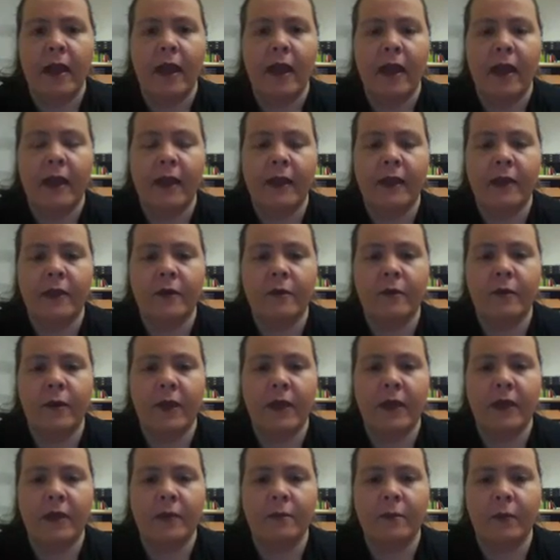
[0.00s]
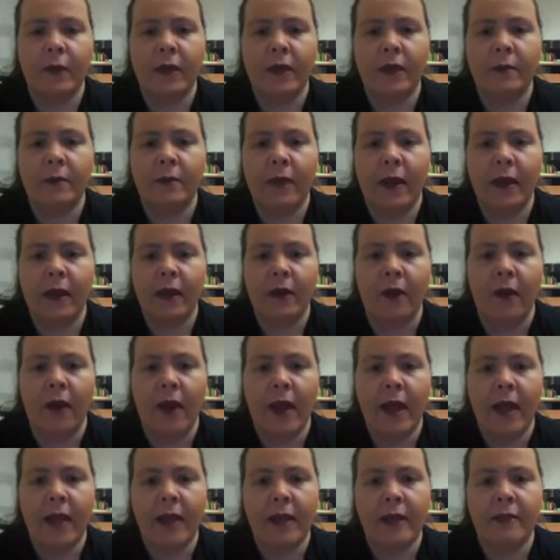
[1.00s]
and we can recombine our
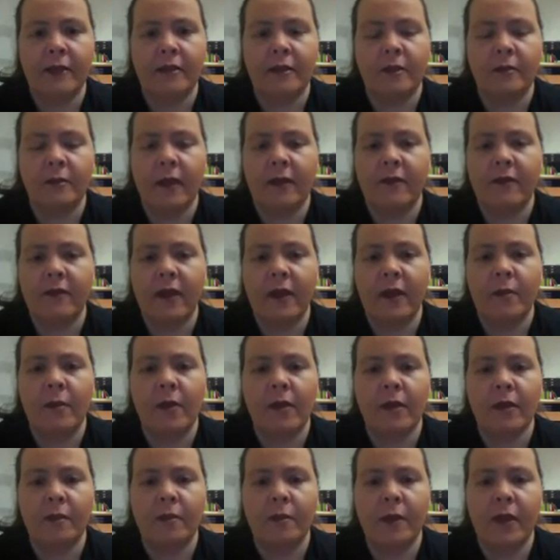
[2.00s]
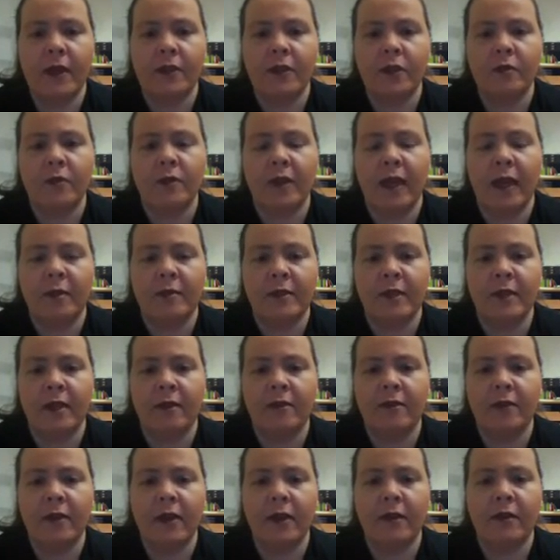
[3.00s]
a's because we have a multiplied 2 times
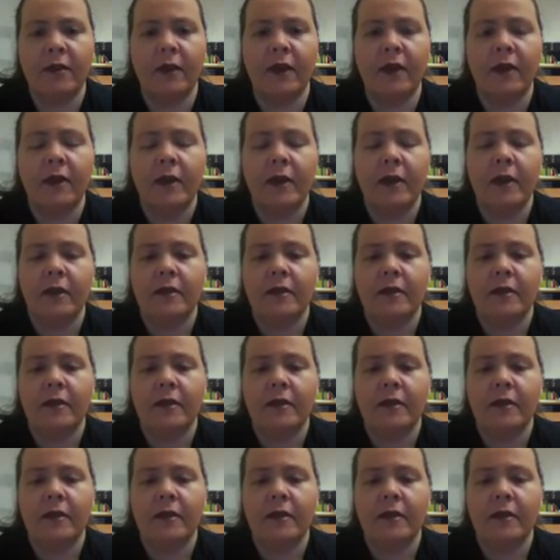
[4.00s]
left down there.